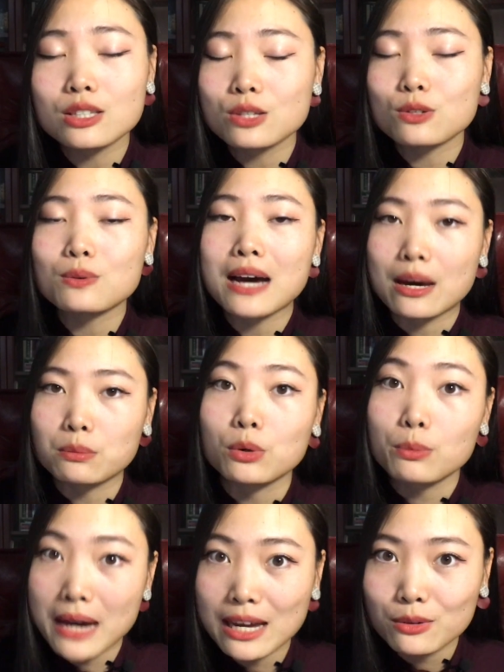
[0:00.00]
you need to
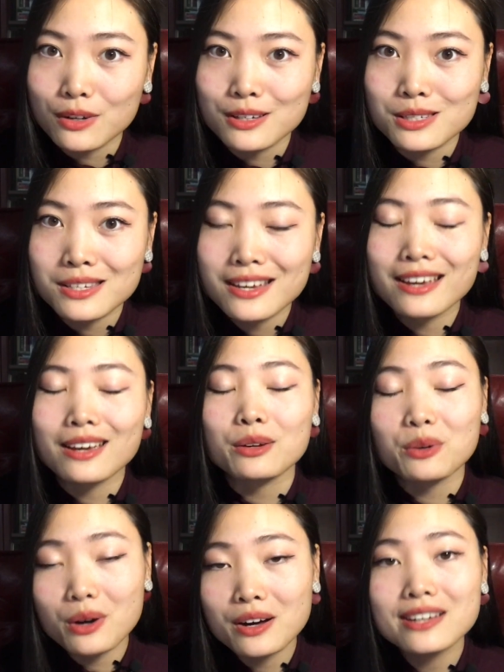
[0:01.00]
add more batteries
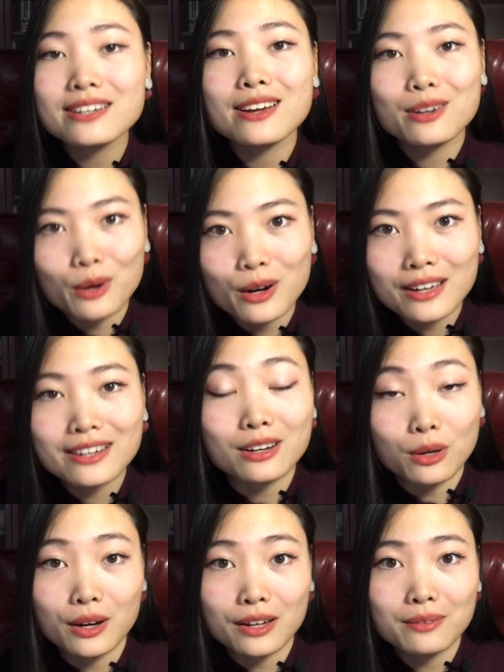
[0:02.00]
and on and
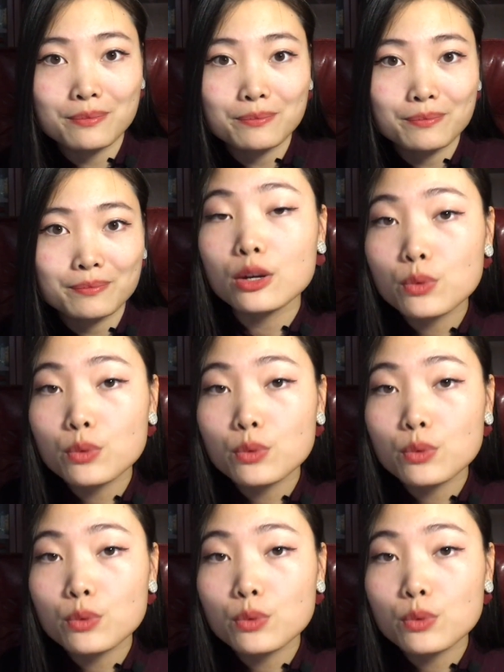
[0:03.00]
on and on.